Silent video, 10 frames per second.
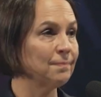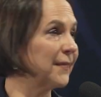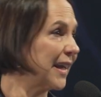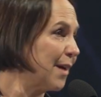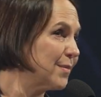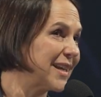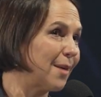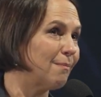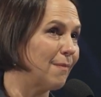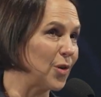that comes up
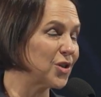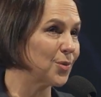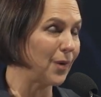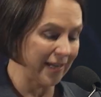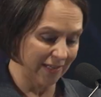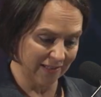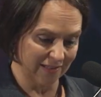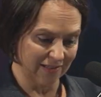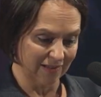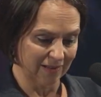most
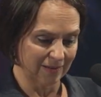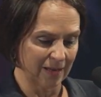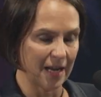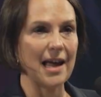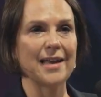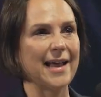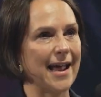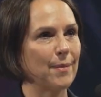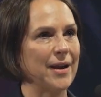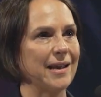weeks. And
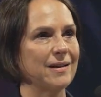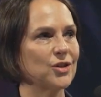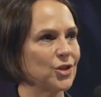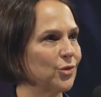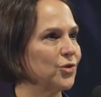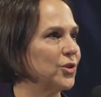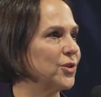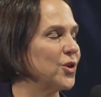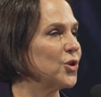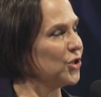how many children
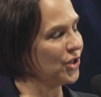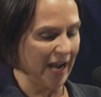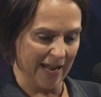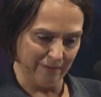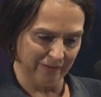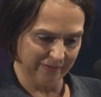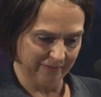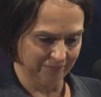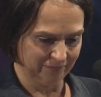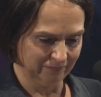do you have?
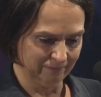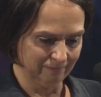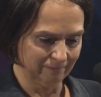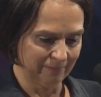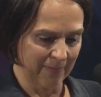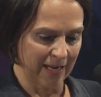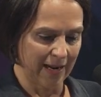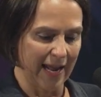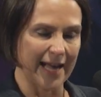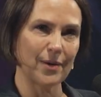
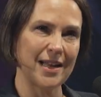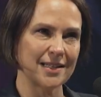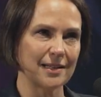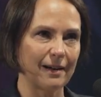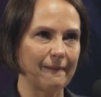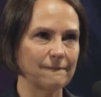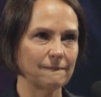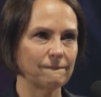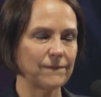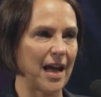How to answer?
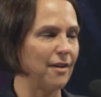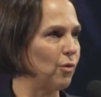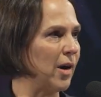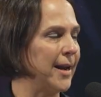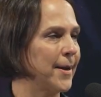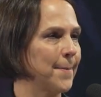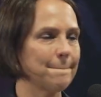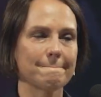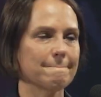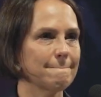I have 1.
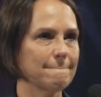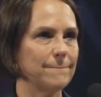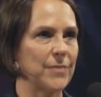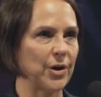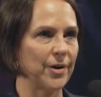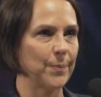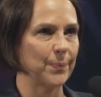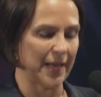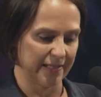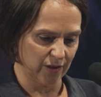No,
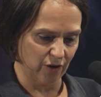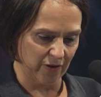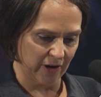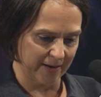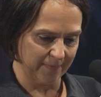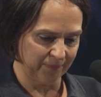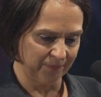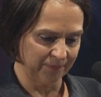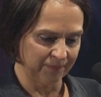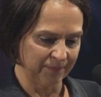that's not right.
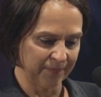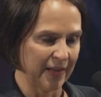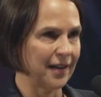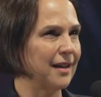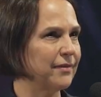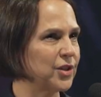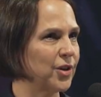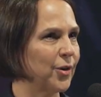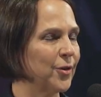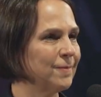I have 2.
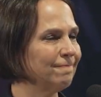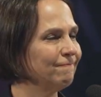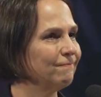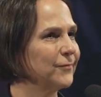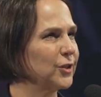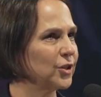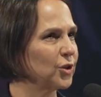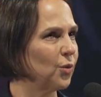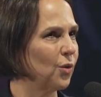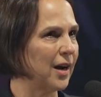Not
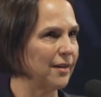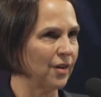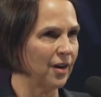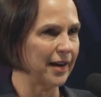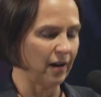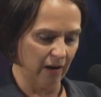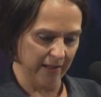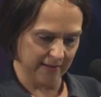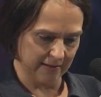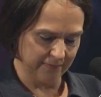quite right
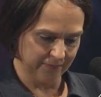either.